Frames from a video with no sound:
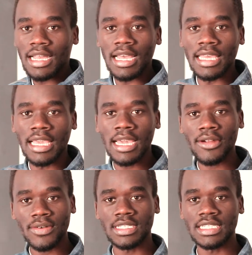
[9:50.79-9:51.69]
a
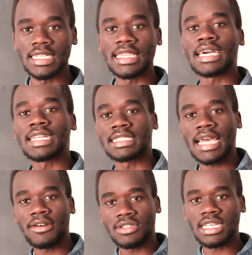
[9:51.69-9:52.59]
currency that is
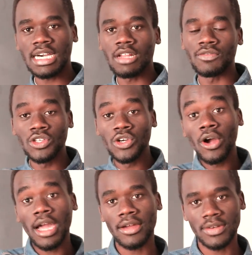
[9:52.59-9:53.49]
outside of your
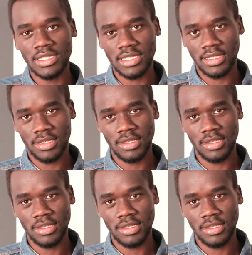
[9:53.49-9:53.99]
currency.